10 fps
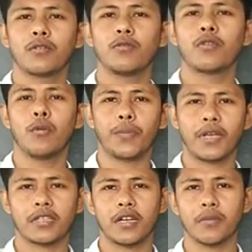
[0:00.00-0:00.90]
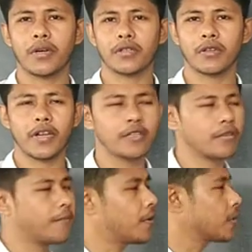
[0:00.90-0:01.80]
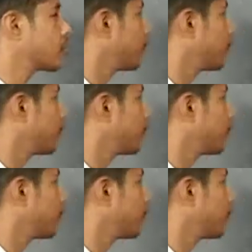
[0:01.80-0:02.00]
two complex numbers. So that's why first